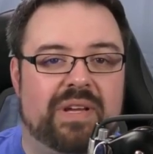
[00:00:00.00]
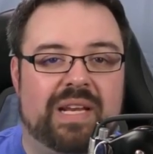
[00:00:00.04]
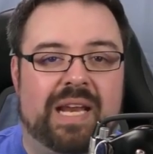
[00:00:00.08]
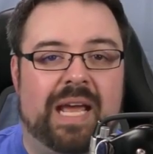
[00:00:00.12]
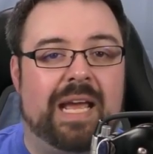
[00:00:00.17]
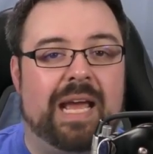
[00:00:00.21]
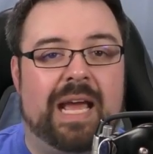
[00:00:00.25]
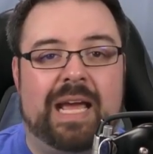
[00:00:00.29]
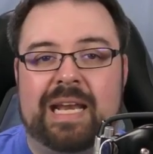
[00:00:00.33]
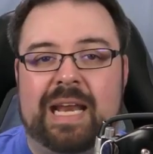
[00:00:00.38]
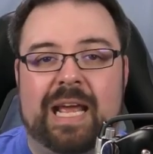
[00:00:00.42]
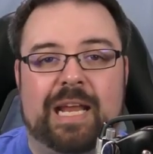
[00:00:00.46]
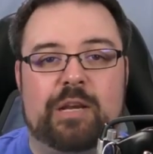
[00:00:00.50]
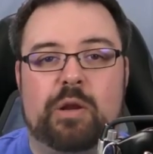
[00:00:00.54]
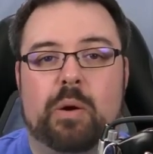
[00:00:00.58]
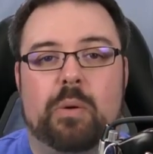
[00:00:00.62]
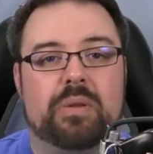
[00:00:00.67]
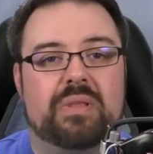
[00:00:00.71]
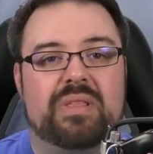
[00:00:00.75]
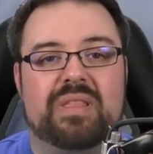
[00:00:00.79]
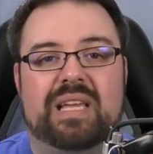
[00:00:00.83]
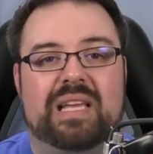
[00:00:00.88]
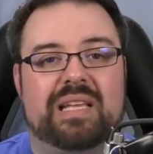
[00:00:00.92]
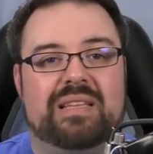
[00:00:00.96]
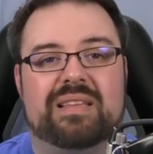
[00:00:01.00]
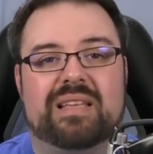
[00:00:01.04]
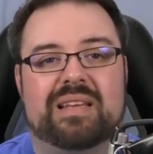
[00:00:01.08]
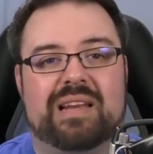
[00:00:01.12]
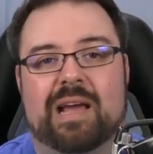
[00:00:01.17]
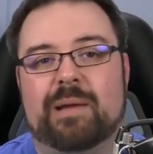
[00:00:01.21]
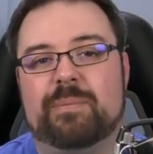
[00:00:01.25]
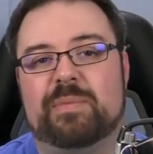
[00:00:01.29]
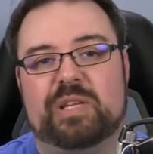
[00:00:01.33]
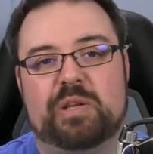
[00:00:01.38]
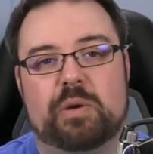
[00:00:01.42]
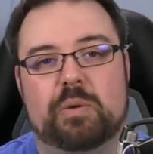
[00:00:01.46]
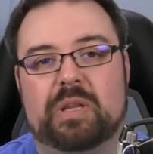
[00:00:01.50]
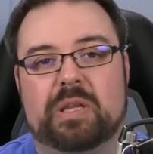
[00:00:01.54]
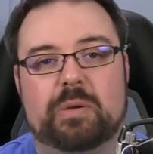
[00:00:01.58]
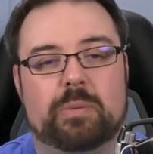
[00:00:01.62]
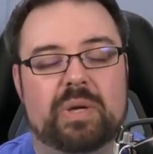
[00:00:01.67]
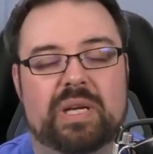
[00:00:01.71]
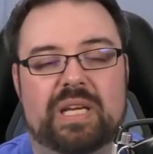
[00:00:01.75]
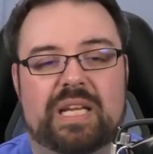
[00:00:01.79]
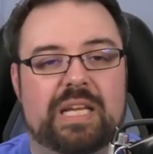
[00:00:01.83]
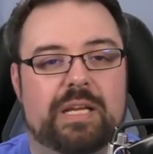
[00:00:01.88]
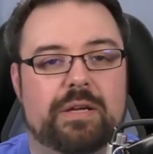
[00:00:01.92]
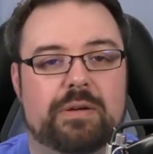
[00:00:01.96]
And I and I don't think that I'm the only
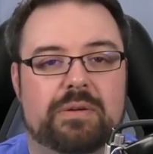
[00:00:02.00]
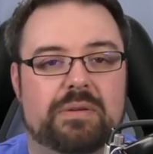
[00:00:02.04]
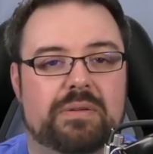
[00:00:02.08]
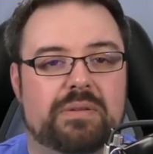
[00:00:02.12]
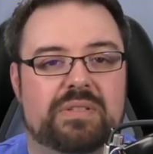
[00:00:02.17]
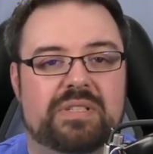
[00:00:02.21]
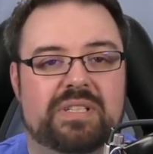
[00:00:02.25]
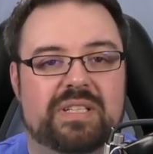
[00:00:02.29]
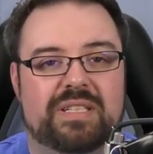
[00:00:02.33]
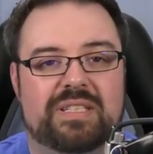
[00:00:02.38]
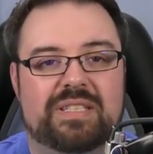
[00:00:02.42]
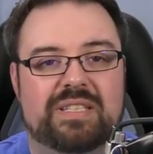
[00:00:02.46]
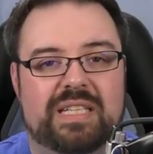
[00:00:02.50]
one here to